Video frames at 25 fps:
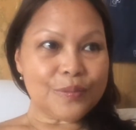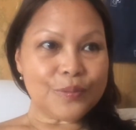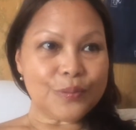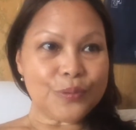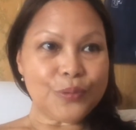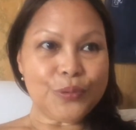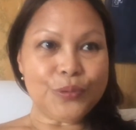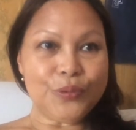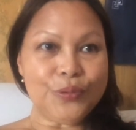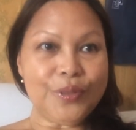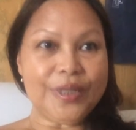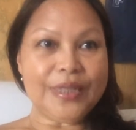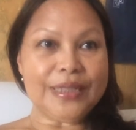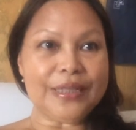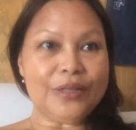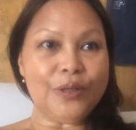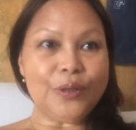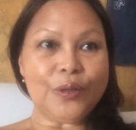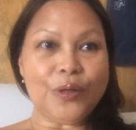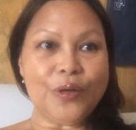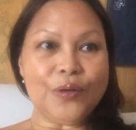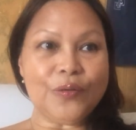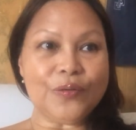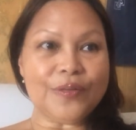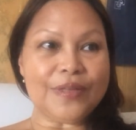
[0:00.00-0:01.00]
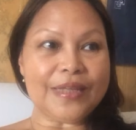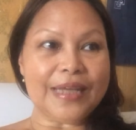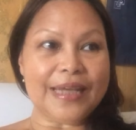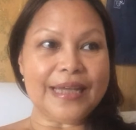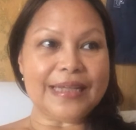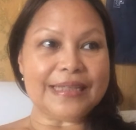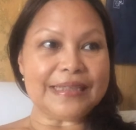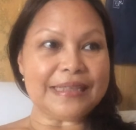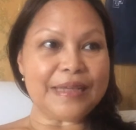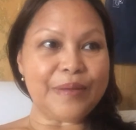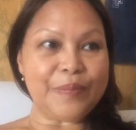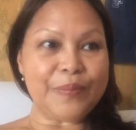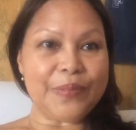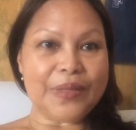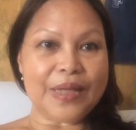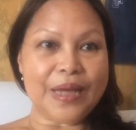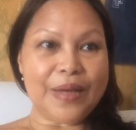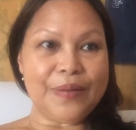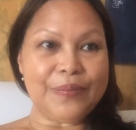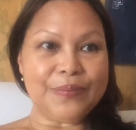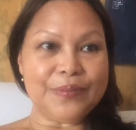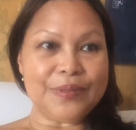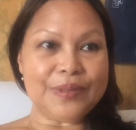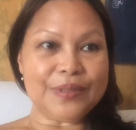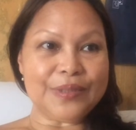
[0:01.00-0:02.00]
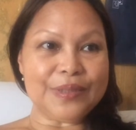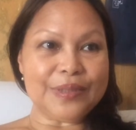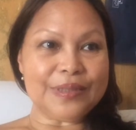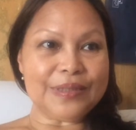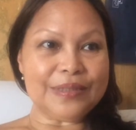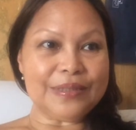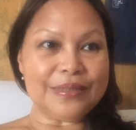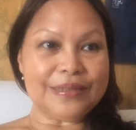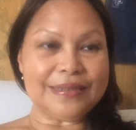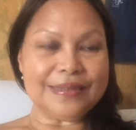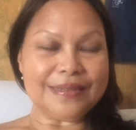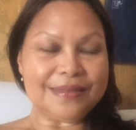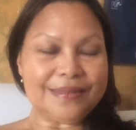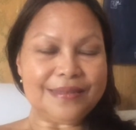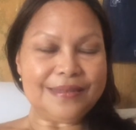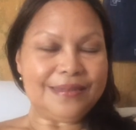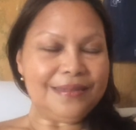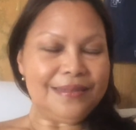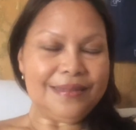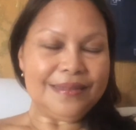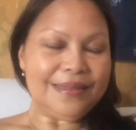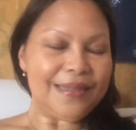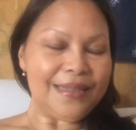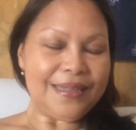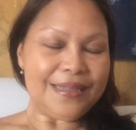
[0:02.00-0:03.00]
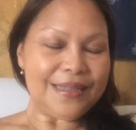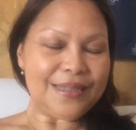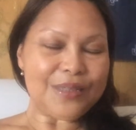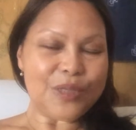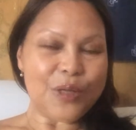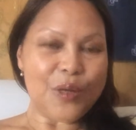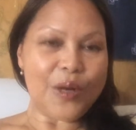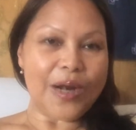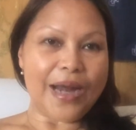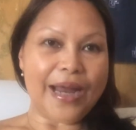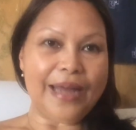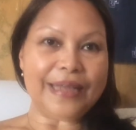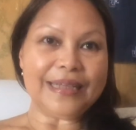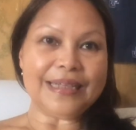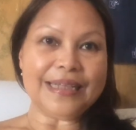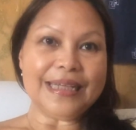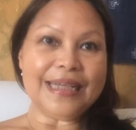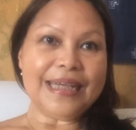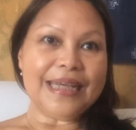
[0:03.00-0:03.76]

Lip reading: doing the wrong thing sometimes. It's all right.